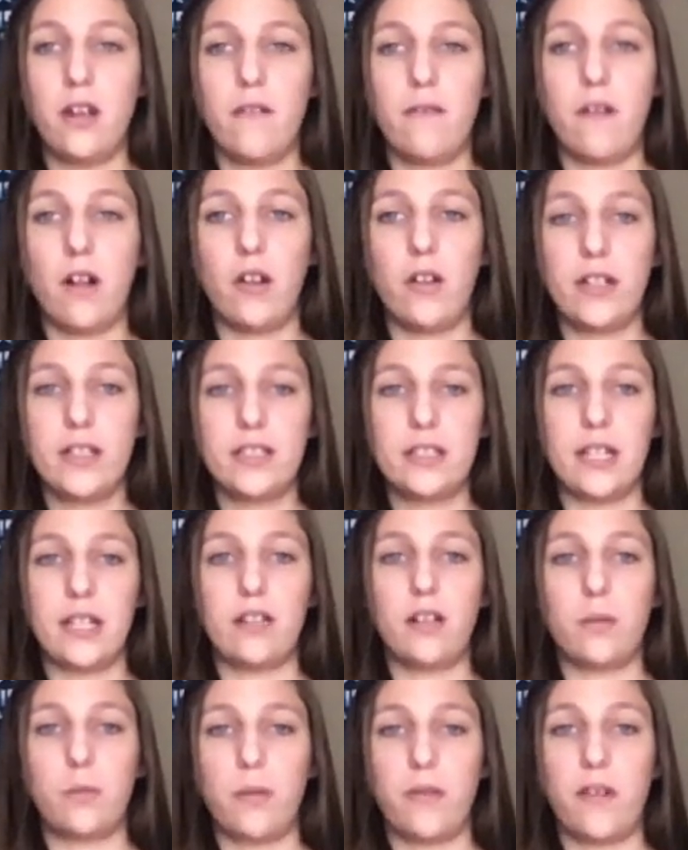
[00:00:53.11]
Following
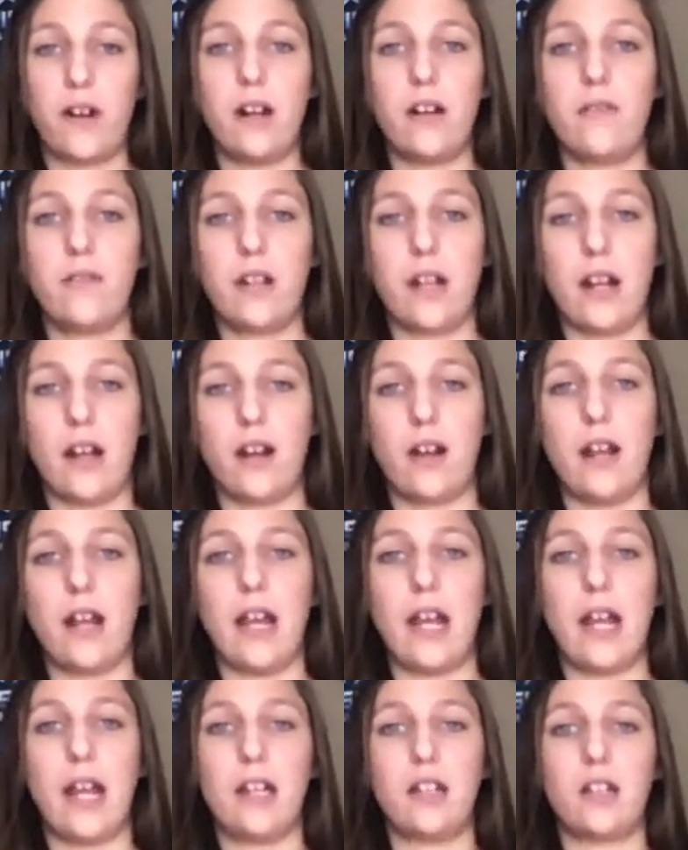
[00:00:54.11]
standard preventative
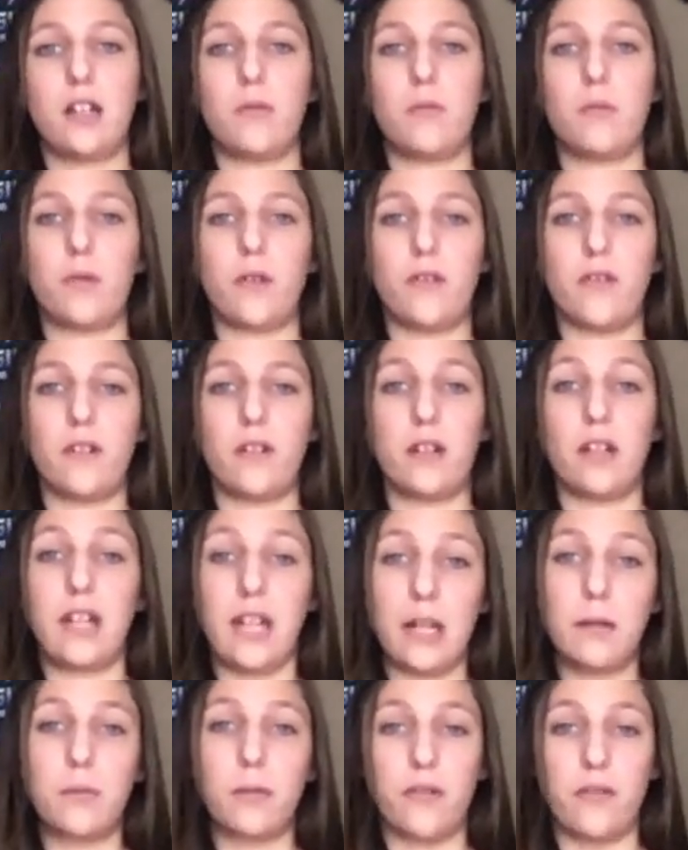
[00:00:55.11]
care
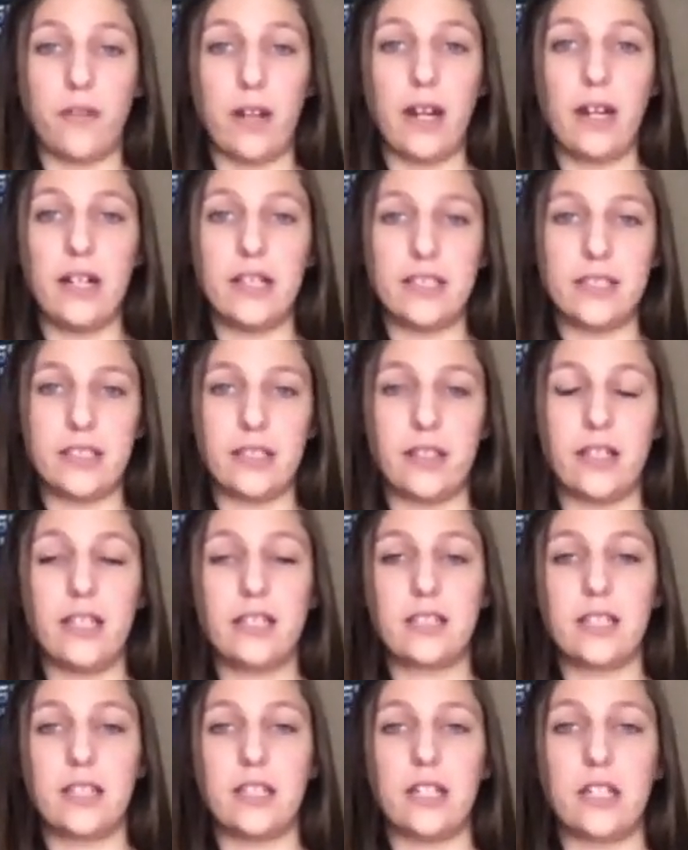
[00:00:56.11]
can prevent a
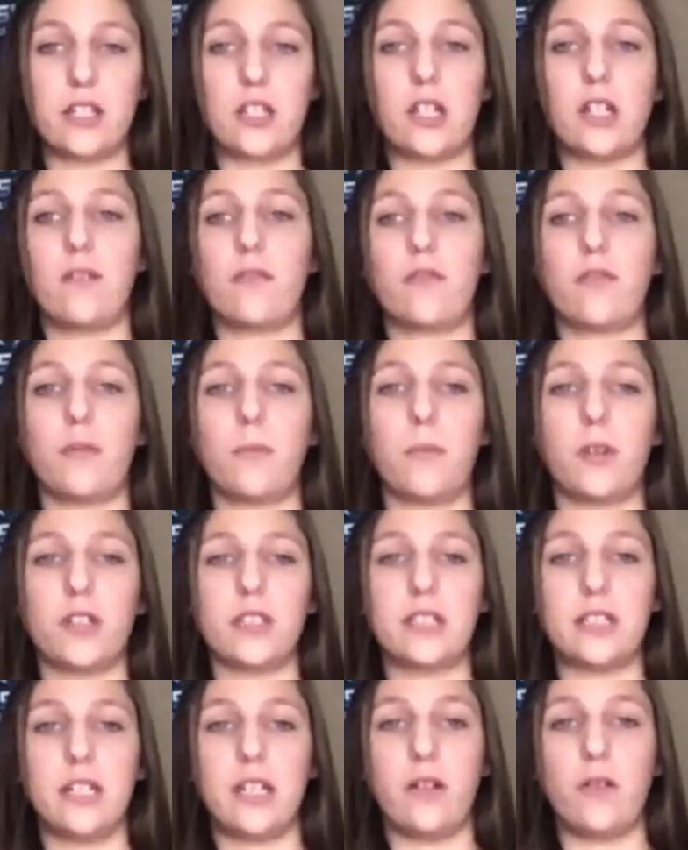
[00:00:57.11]
serious condition from
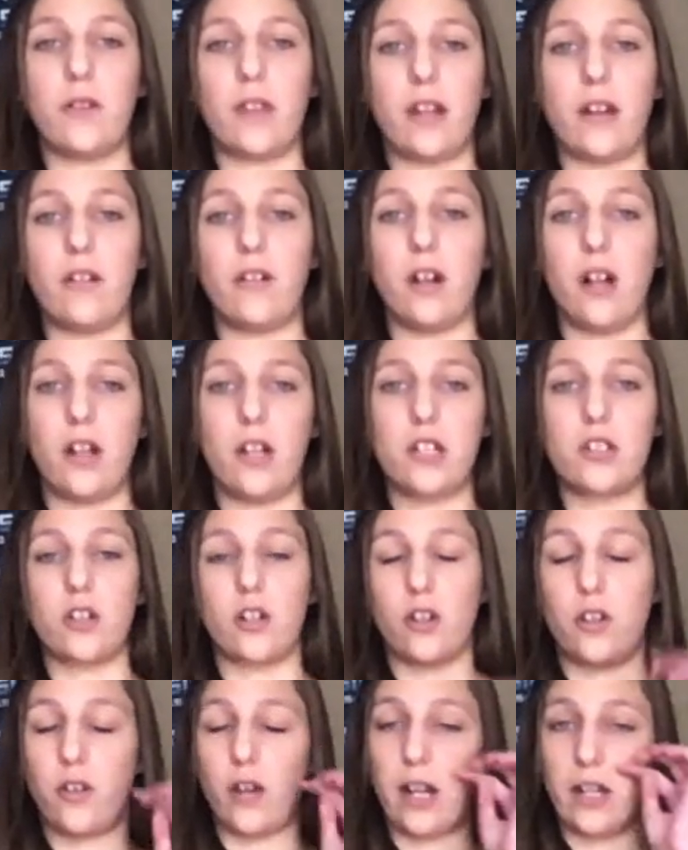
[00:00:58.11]
worsening without knowledge
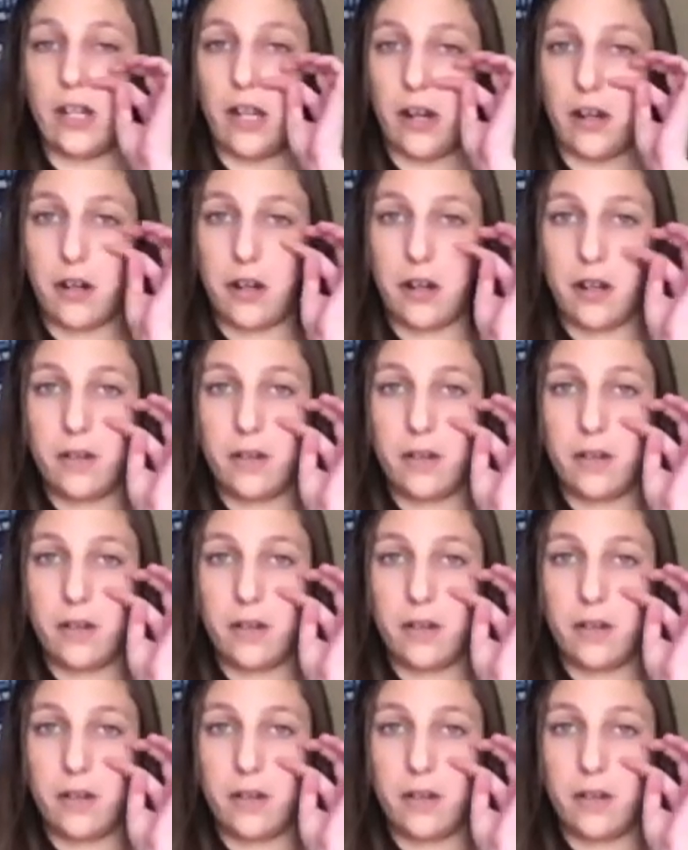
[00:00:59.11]
or correct care.